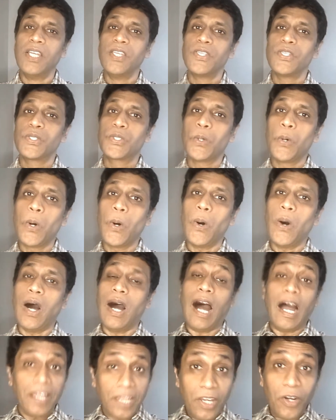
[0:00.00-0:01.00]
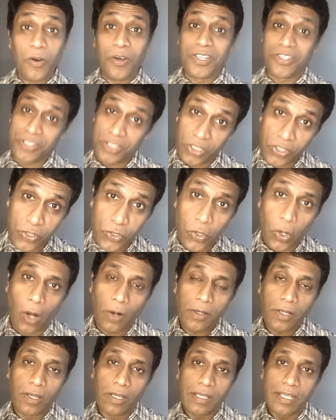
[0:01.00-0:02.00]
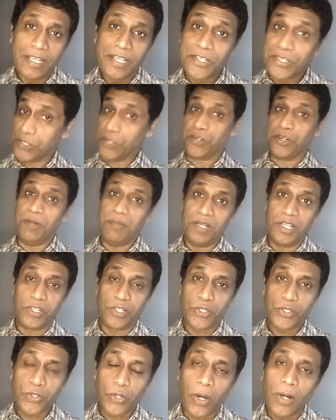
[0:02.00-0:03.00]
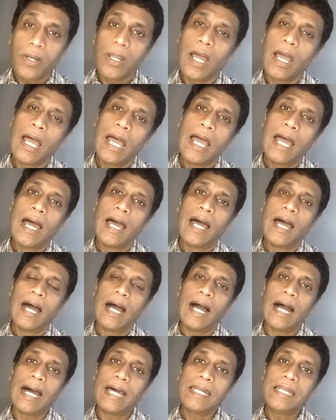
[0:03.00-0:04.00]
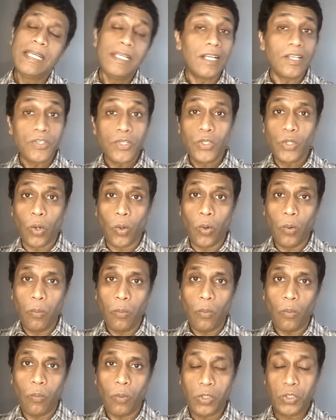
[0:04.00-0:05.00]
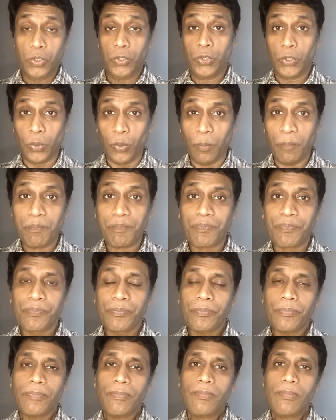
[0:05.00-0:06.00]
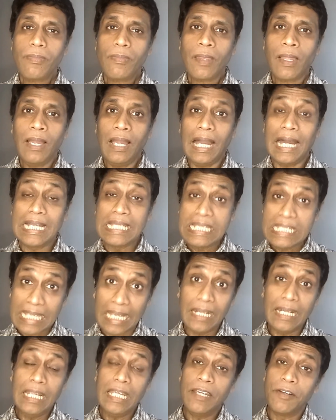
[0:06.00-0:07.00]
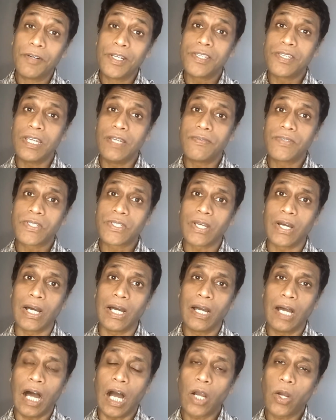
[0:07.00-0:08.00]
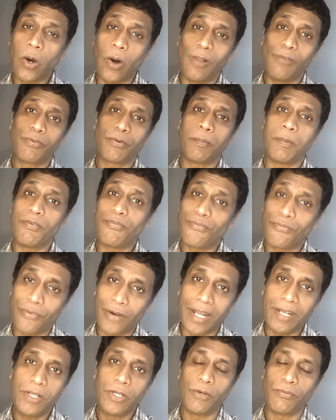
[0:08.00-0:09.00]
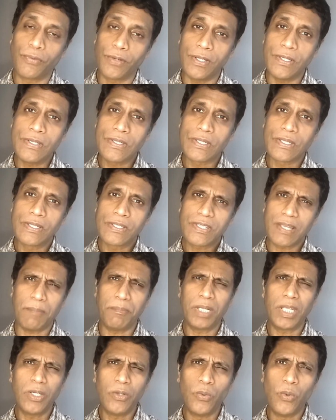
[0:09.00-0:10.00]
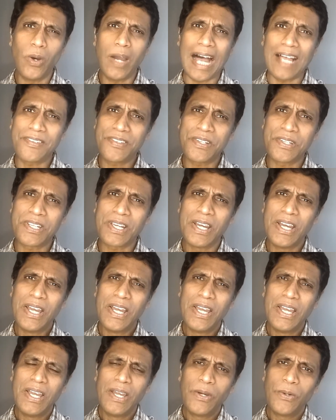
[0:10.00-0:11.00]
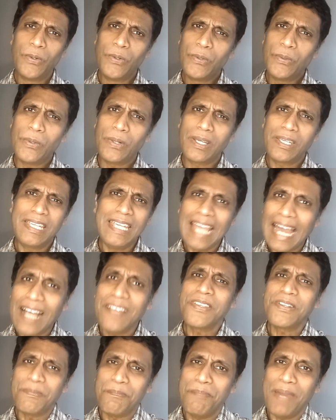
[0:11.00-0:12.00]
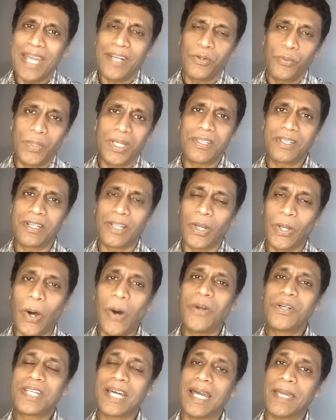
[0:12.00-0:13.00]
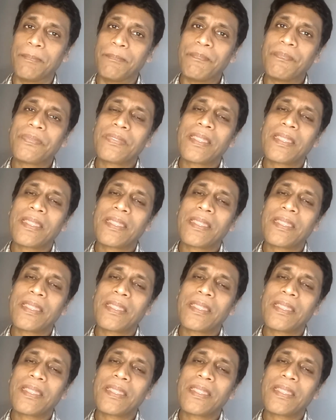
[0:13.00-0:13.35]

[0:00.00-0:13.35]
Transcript: So our hero is distraught, extremely distraught, and he doesn't know what to do. And suddenly he receives a call from a friend of his, somebody who he hasn't met with in a long time.